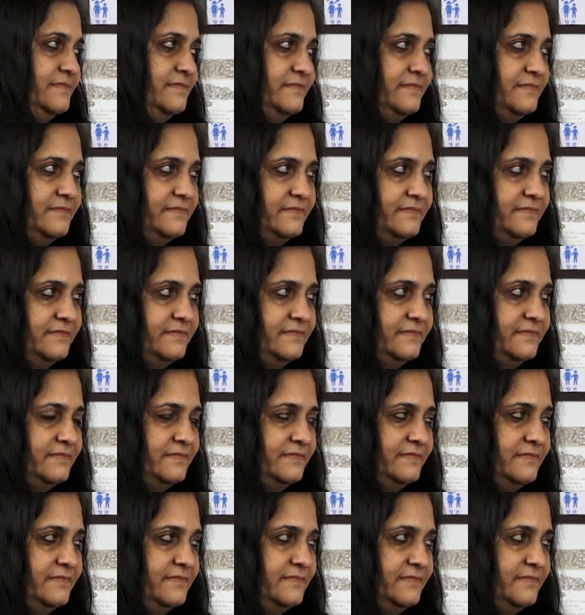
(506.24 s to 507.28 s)

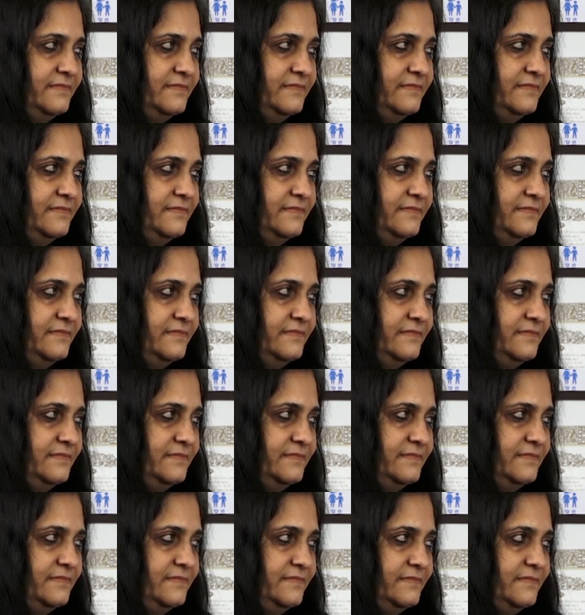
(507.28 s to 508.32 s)

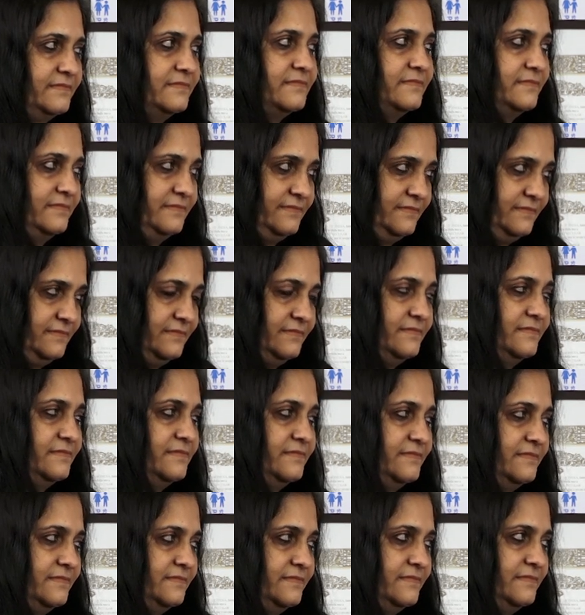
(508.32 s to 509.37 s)

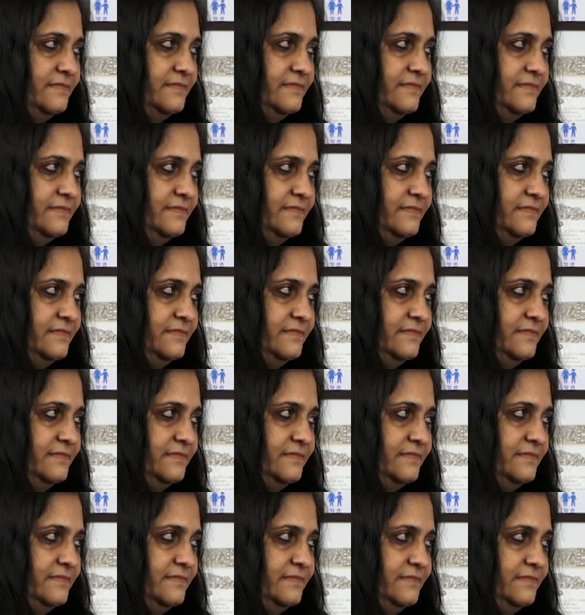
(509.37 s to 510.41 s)

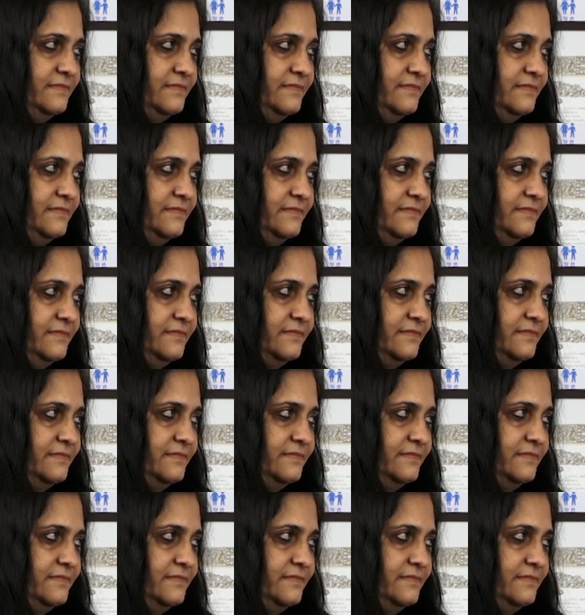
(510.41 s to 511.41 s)
[no speech]